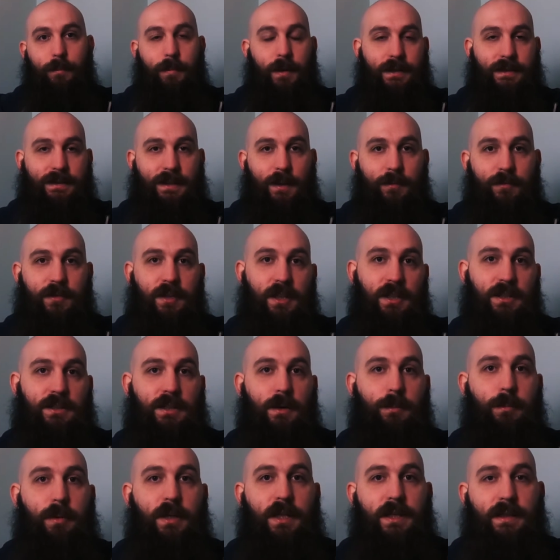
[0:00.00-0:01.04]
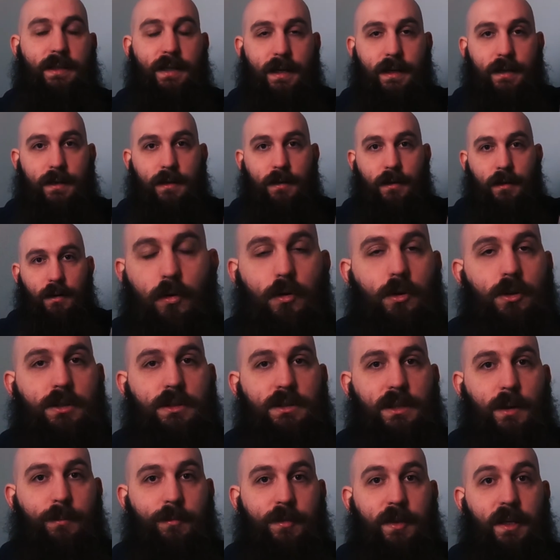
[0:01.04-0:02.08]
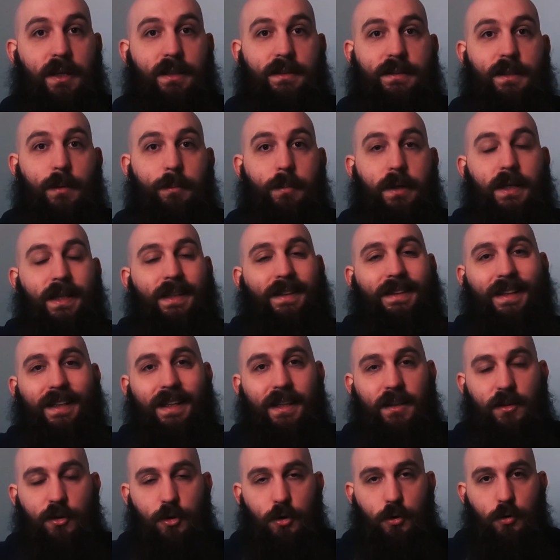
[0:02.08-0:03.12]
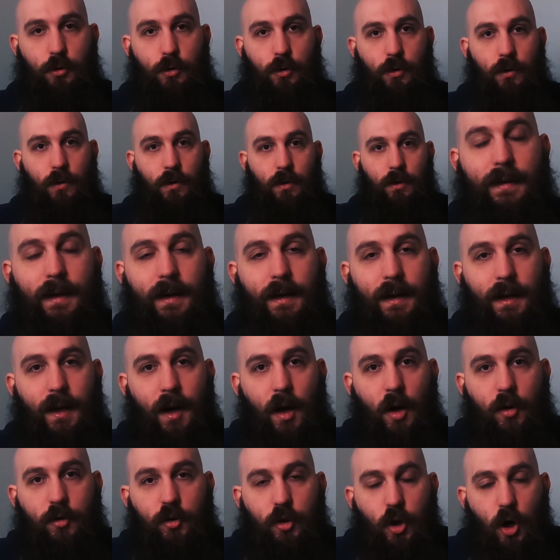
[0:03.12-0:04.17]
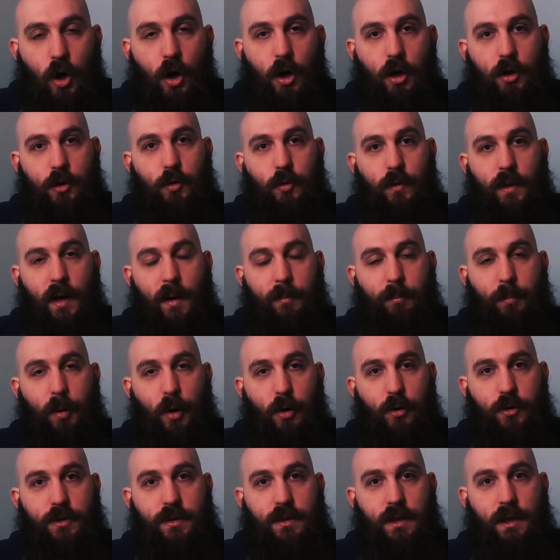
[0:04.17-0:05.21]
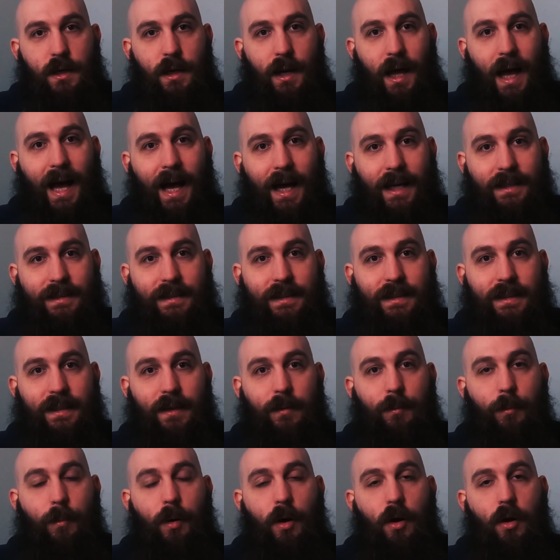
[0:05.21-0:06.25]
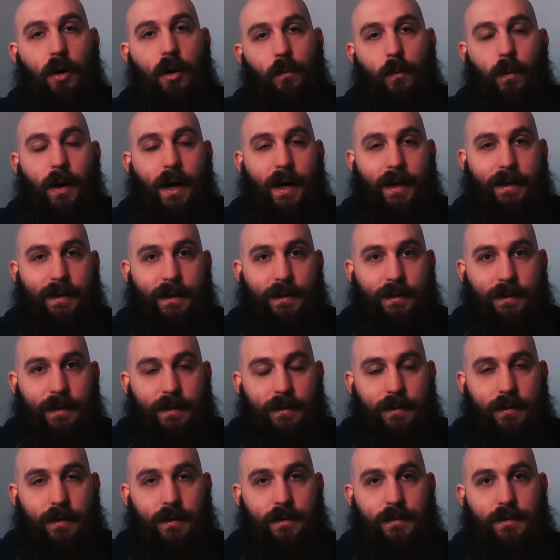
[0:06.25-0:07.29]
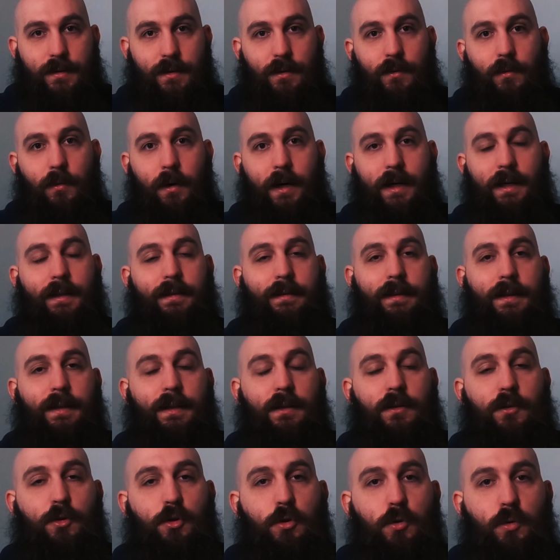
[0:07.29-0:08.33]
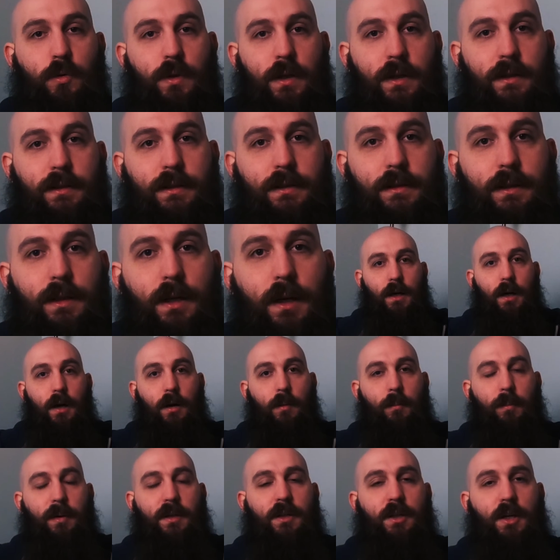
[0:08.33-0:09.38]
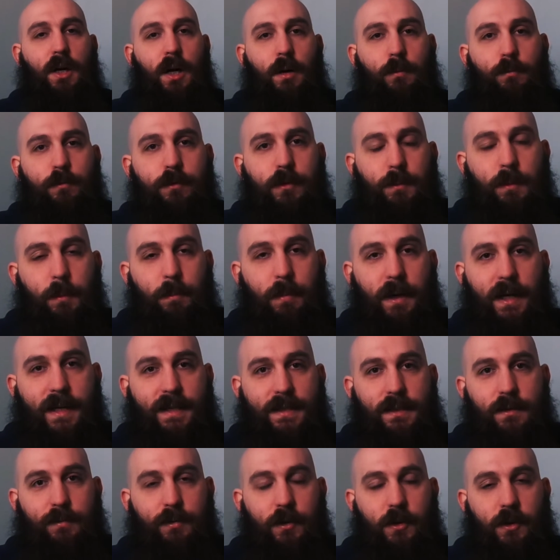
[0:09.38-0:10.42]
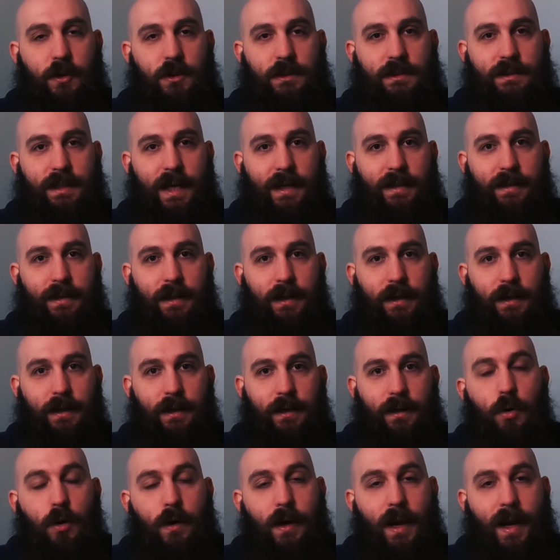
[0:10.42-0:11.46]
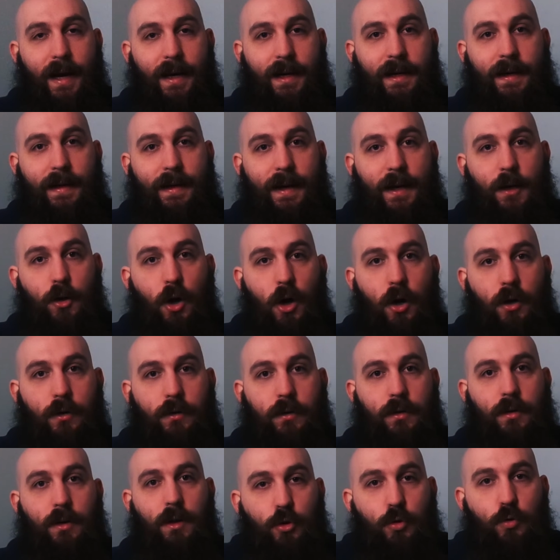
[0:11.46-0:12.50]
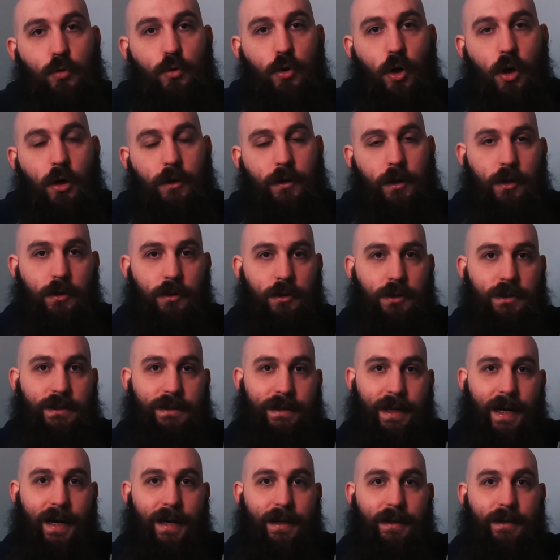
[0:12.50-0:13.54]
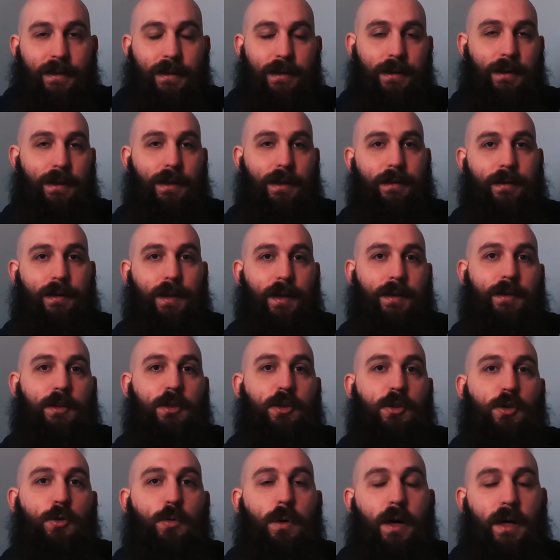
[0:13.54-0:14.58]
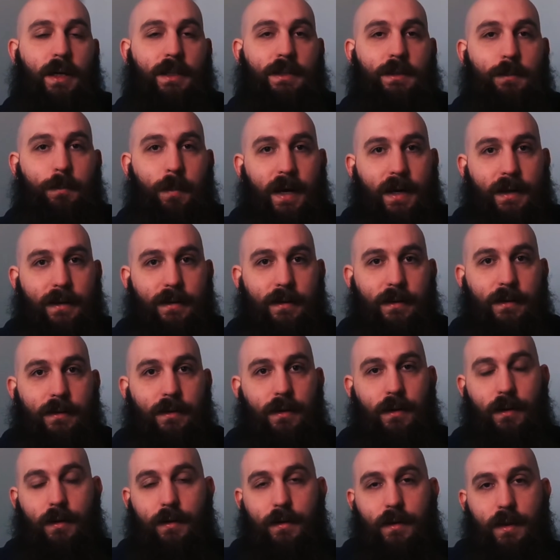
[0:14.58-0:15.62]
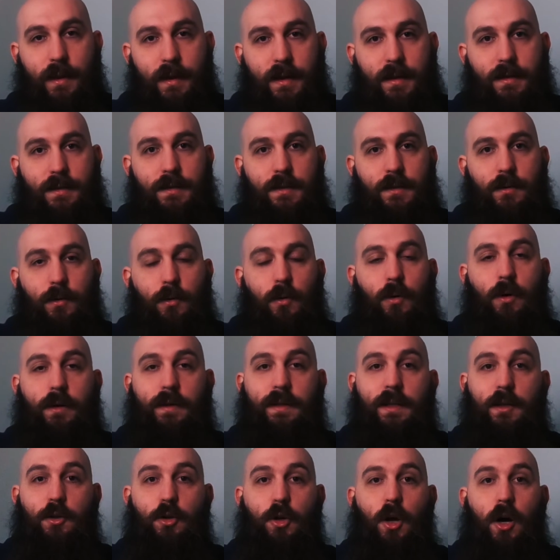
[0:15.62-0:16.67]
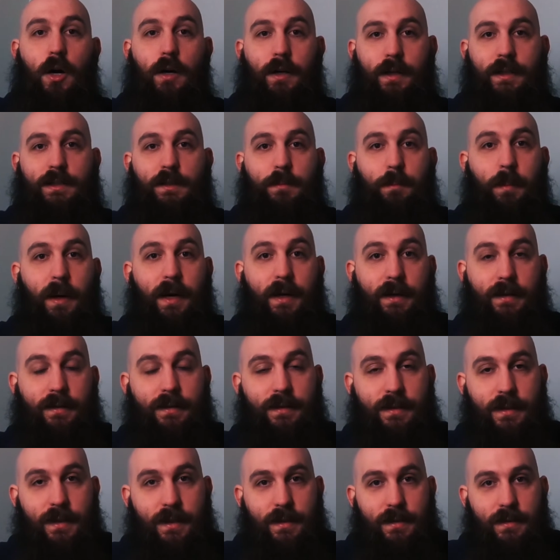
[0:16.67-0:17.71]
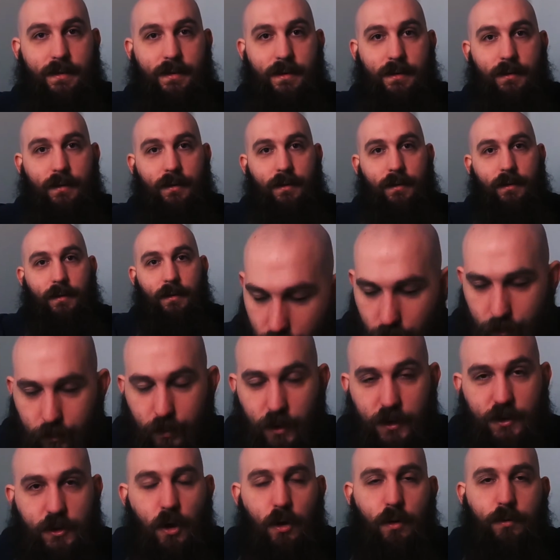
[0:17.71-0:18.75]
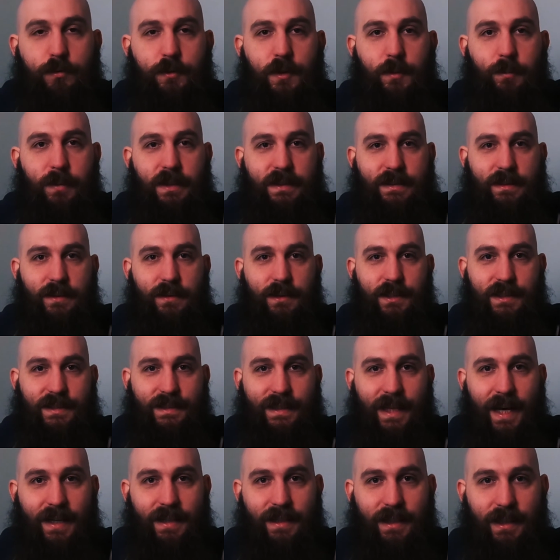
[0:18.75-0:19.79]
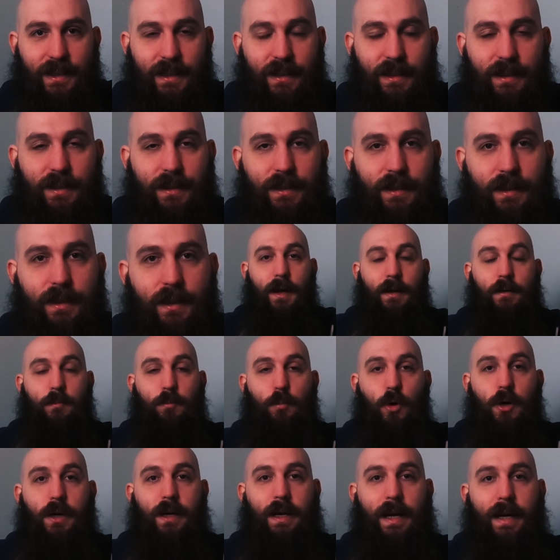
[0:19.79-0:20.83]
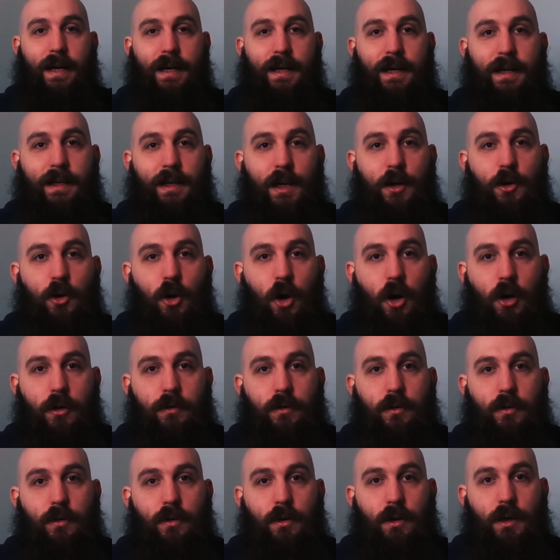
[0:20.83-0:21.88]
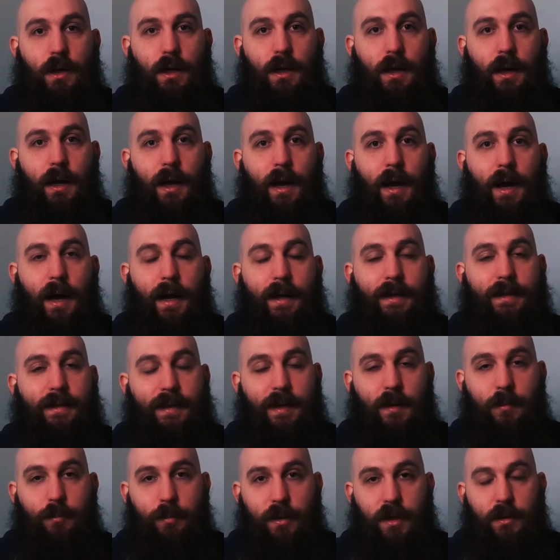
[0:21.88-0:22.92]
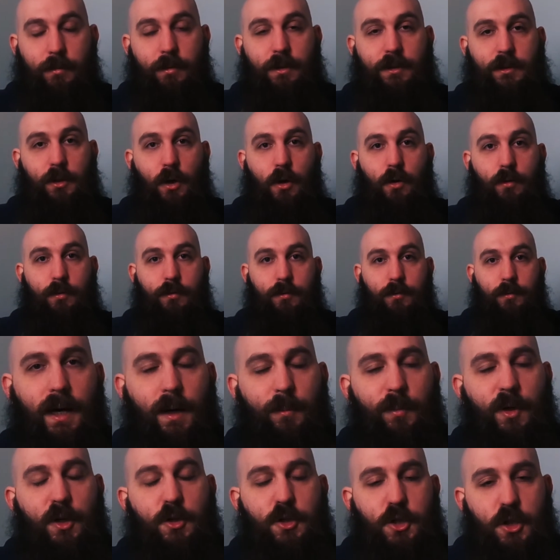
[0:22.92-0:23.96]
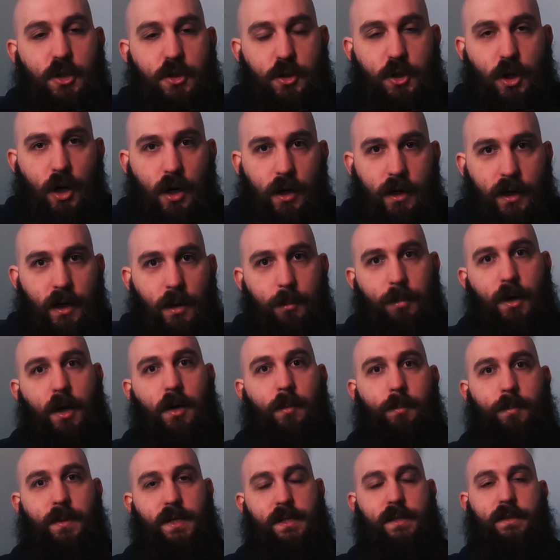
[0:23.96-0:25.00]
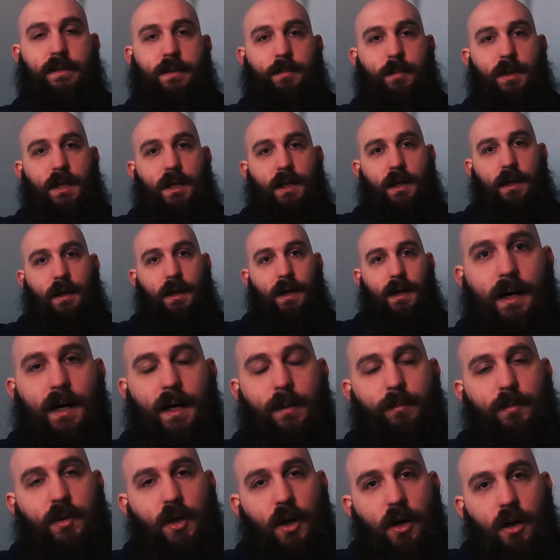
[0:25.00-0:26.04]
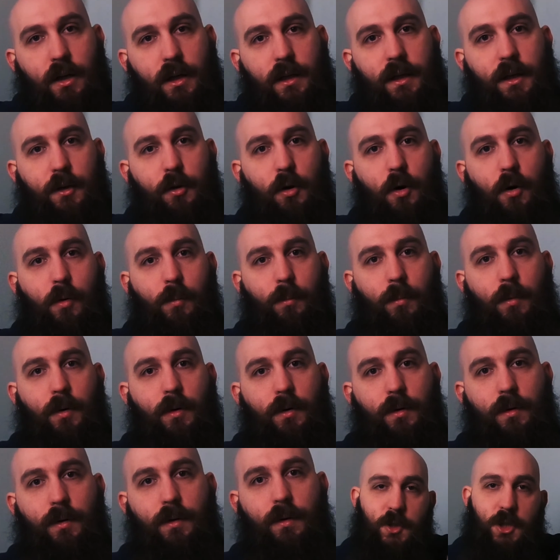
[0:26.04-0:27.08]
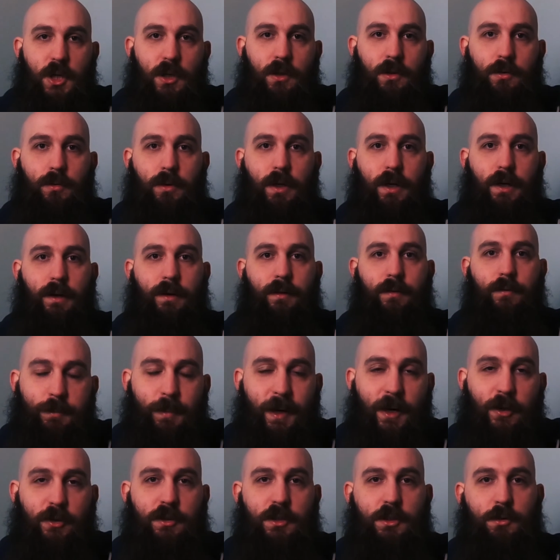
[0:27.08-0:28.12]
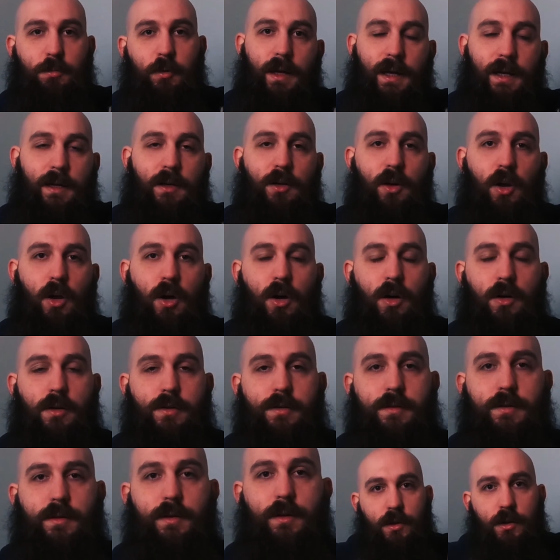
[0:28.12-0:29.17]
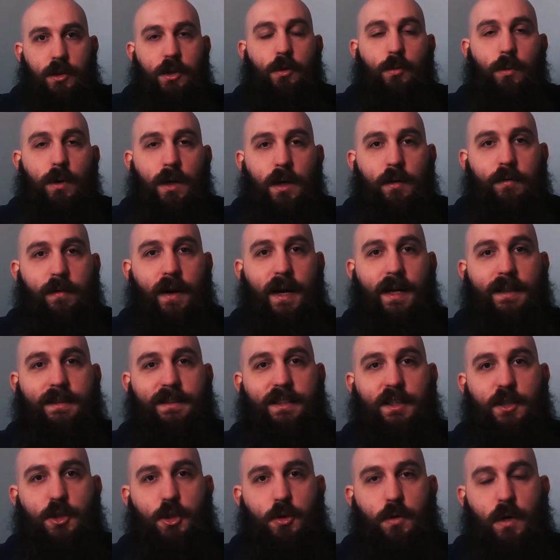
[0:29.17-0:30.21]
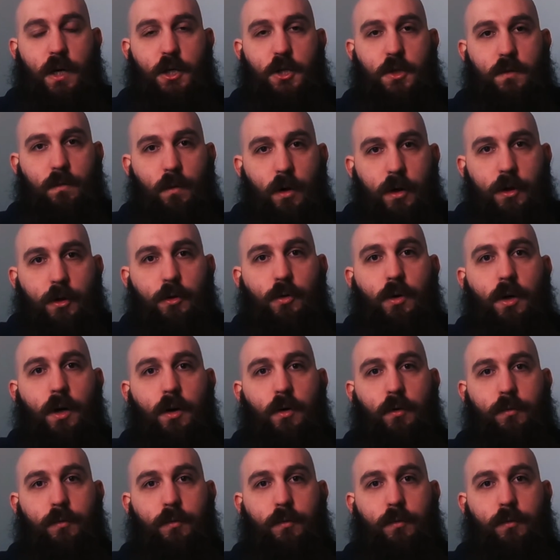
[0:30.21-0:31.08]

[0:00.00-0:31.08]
by something somebody did or something somebody didn't do, then talk to that person, ask them why they did this, why they didn't do this, but come from a place of understanding. More likely than not, do not understand that you expected this or did not expect this. Resolve the misunderstanding, and more likely than not, it can be resolved. And I'm not just talking about a business meeting, I'm talking at home. Children, spouses, in-laws, you will have had situations where you got